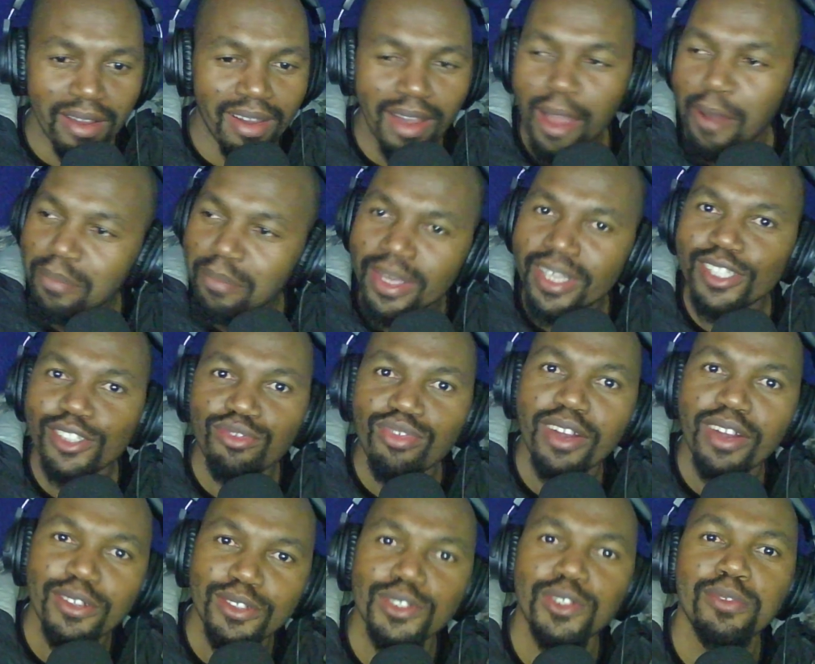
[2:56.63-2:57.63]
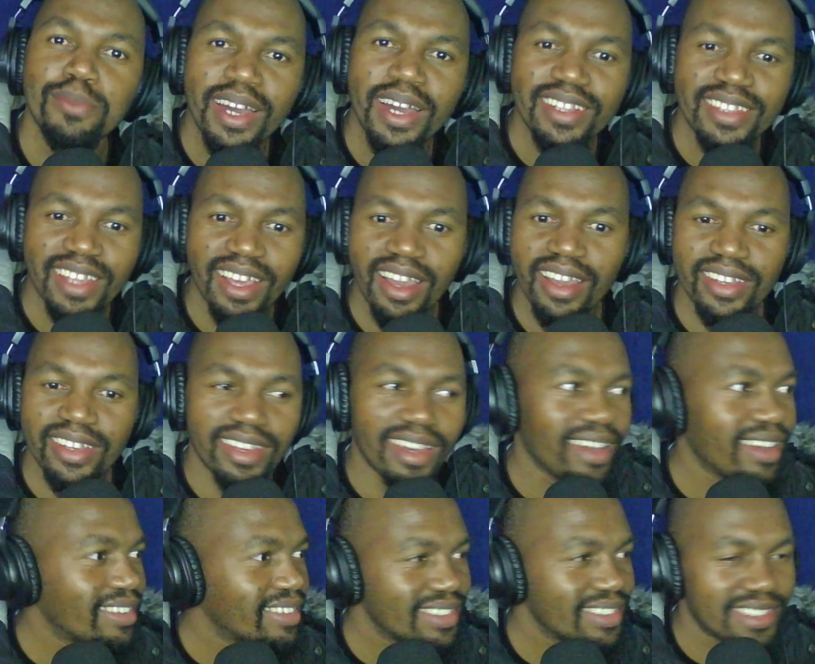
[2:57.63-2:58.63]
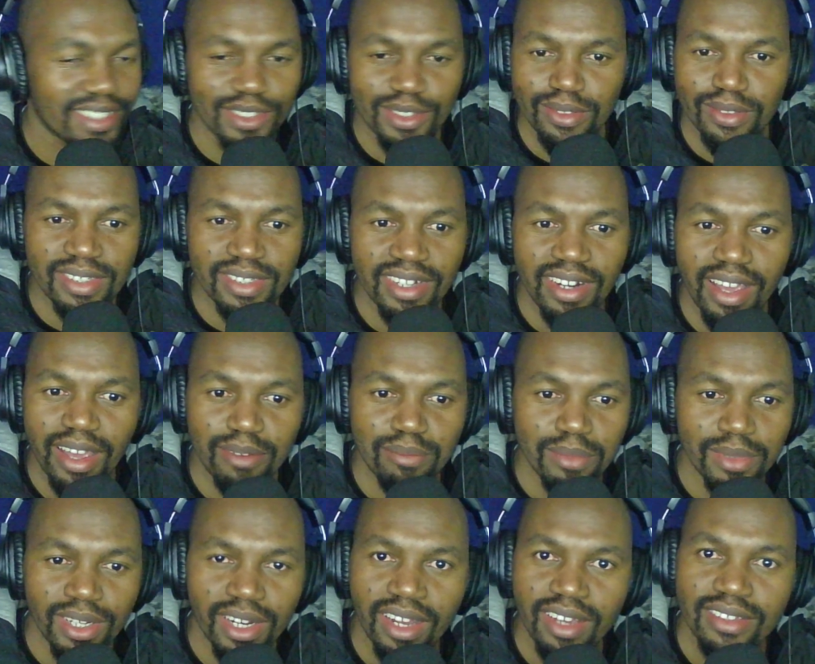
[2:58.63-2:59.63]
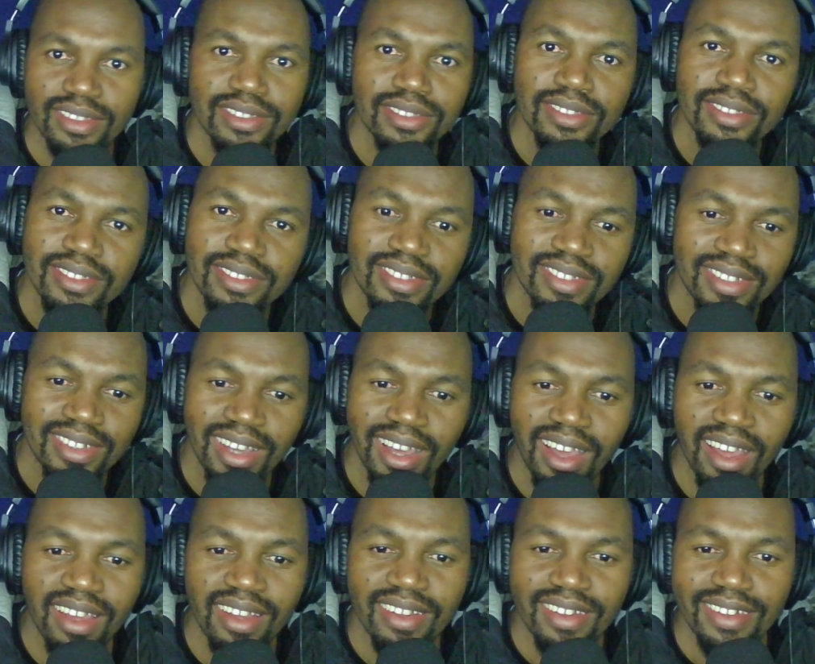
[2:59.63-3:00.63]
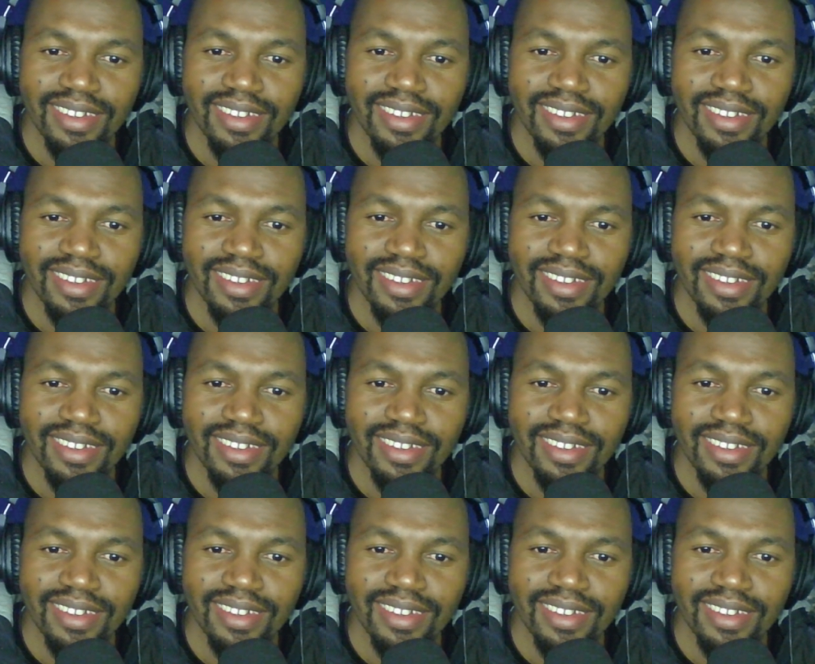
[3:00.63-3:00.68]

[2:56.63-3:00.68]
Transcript: I'm basically trying to do my thing here, and they're just looking at me like, hey,